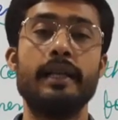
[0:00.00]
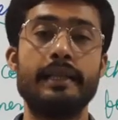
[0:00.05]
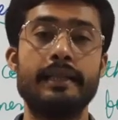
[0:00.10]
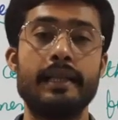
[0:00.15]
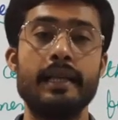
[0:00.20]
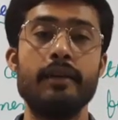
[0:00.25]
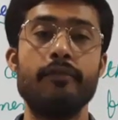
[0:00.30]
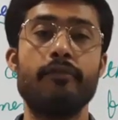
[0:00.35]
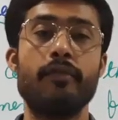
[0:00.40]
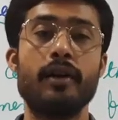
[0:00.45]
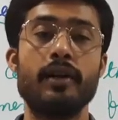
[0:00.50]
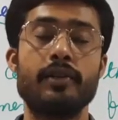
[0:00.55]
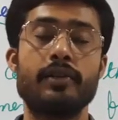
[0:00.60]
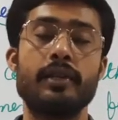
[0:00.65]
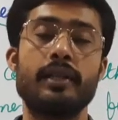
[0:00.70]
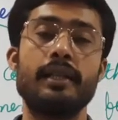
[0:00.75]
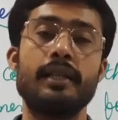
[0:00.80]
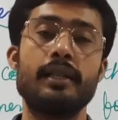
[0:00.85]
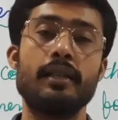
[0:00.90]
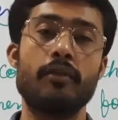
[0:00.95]
they
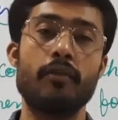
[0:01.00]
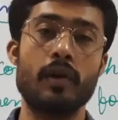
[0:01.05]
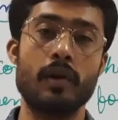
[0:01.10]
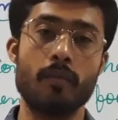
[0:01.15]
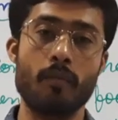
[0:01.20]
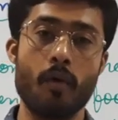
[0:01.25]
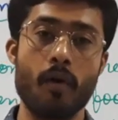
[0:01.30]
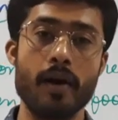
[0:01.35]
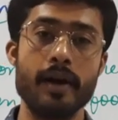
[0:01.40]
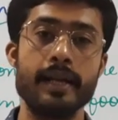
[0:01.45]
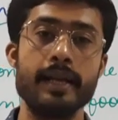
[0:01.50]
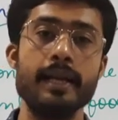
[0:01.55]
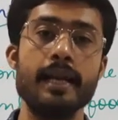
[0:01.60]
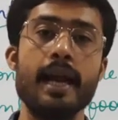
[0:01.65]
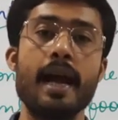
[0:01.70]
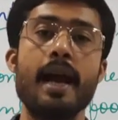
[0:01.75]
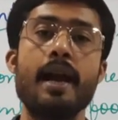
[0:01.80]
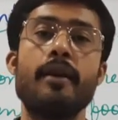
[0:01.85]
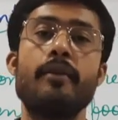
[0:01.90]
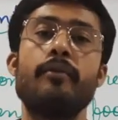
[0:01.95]
function in our body,
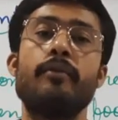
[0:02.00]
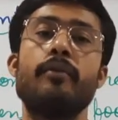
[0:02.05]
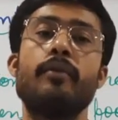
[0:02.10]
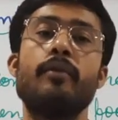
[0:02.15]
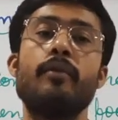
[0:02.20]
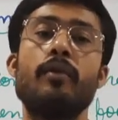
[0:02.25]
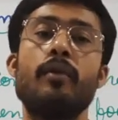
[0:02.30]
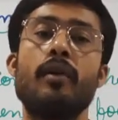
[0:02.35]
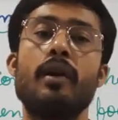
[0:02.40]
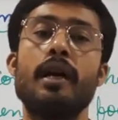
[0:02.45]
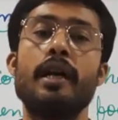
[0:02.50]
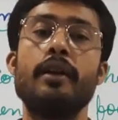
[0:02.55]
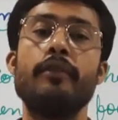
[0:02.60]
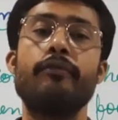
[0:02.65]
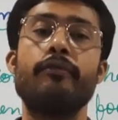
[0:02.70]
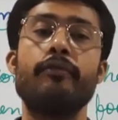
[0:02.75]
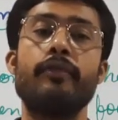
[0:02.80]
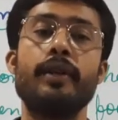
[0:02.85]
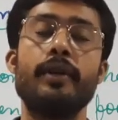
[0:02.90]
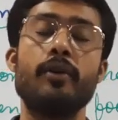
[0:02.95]
and
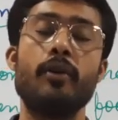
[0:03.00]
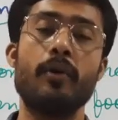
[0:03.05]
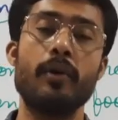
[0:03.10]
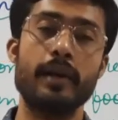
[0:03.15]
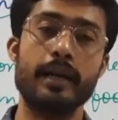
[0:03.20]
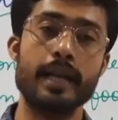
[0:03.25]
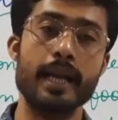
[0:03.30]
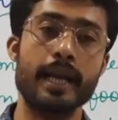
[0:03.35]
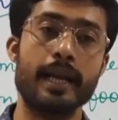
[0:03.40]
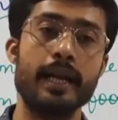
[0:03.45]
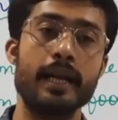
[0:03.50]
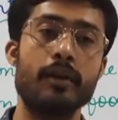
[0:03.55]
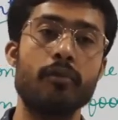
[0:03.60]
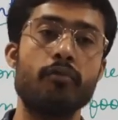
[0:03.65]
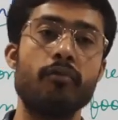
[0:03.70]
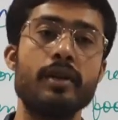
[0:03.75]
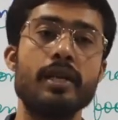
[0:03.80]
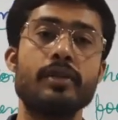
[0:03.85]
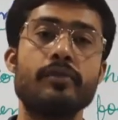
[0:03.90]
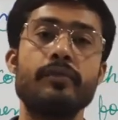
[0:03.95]
if we don't take
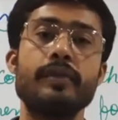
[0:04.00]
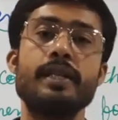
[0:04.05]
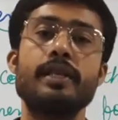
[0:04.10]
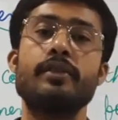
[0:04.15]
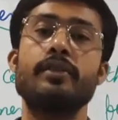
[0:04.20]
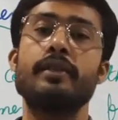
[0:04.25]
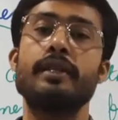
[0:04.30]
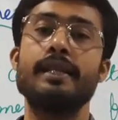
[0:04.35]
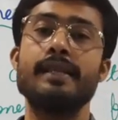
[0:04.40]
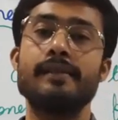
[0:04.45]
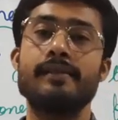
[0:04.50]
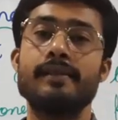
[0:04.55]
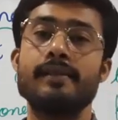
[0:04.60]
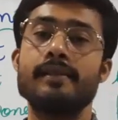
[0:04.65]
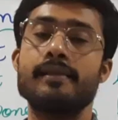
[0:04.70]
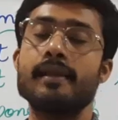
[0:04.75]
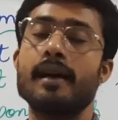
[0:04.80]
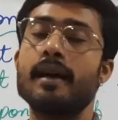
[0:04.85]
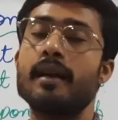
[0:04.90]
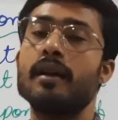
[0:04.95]
it, which
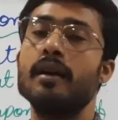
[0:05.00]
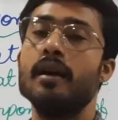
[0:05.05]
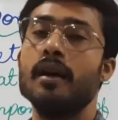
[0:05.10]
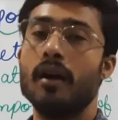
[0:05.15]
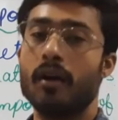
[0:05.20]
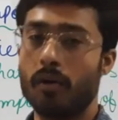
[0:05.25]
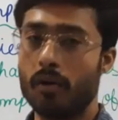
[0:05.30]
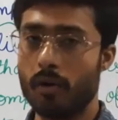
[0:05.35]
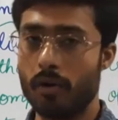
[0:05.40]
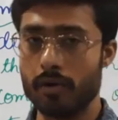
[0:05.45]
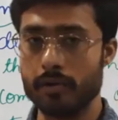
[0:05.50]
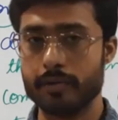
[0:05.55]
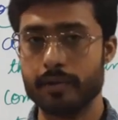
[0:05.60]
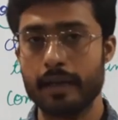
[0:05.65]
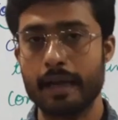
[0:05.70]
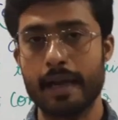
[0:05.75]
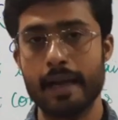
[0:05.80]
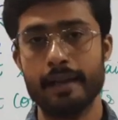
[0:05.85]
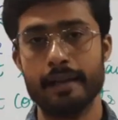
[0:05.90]
diseases are caused.